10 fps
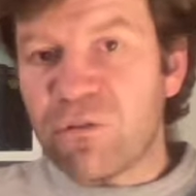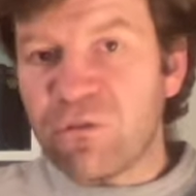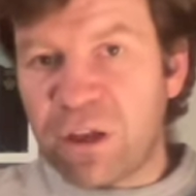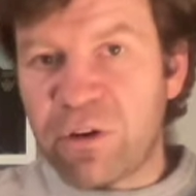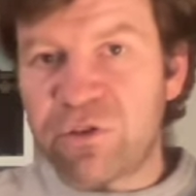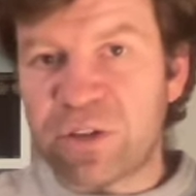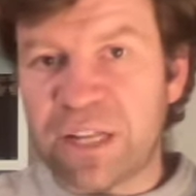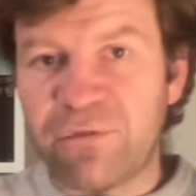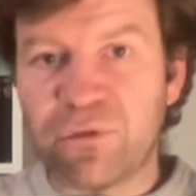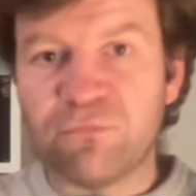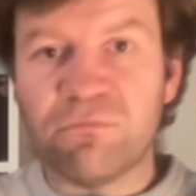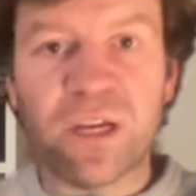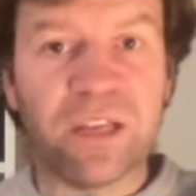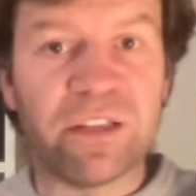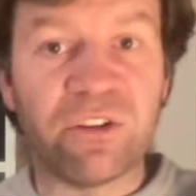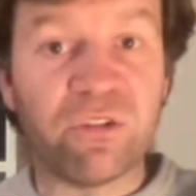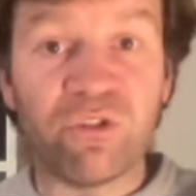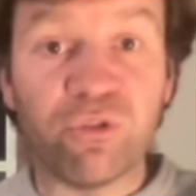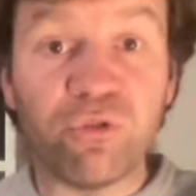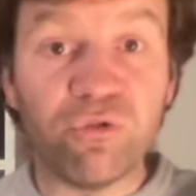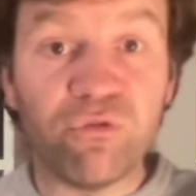their entry level. They don't do